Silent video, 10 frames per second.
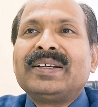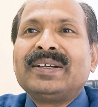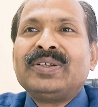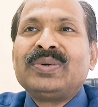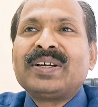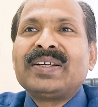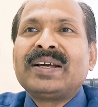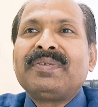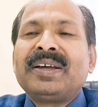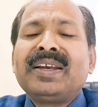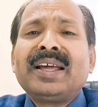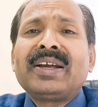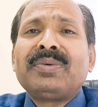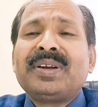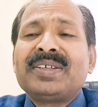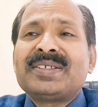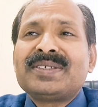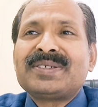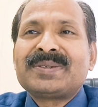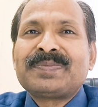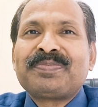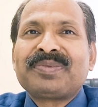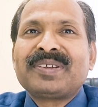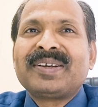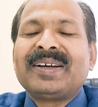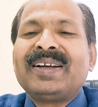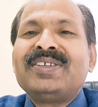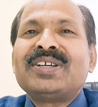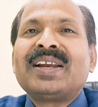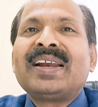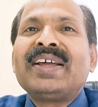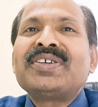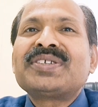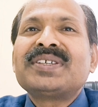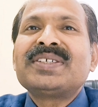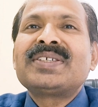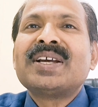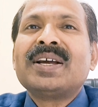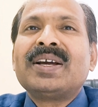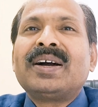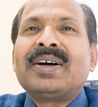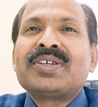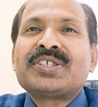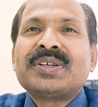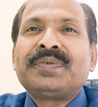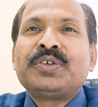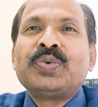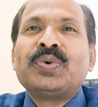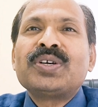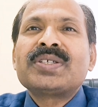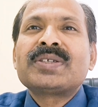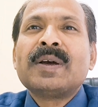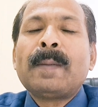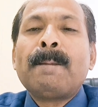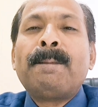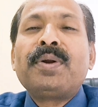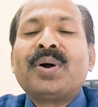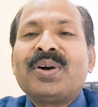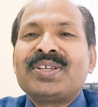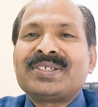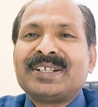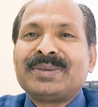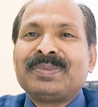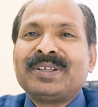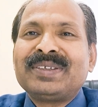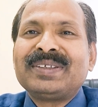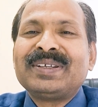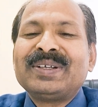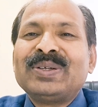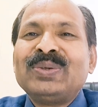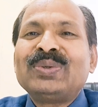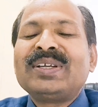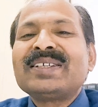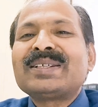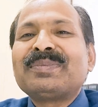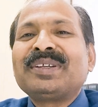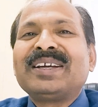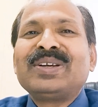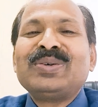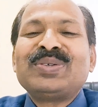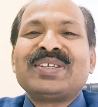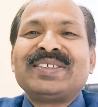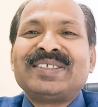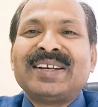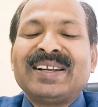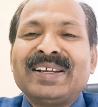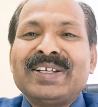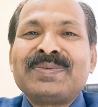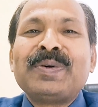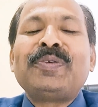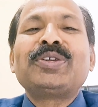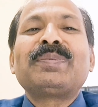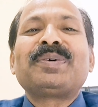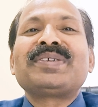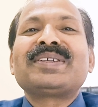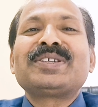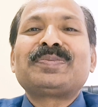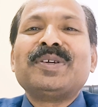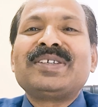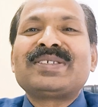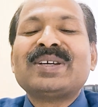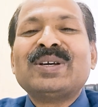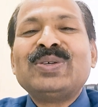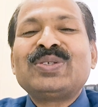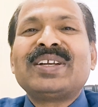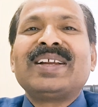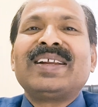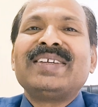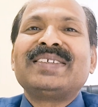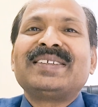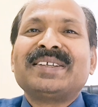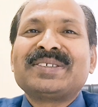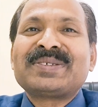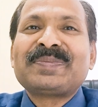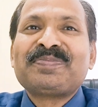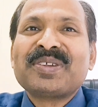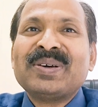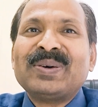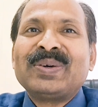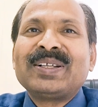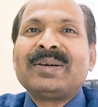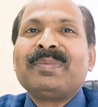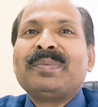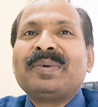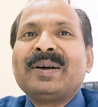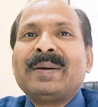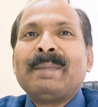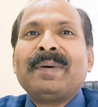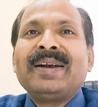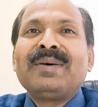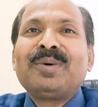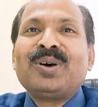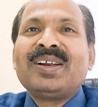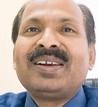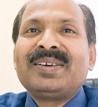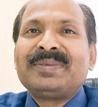you can have inaccuracies. And generalization is a shift towards broad statement. You think something and you generalize. Before the person speaks, you generalize the things. Okay, the meta model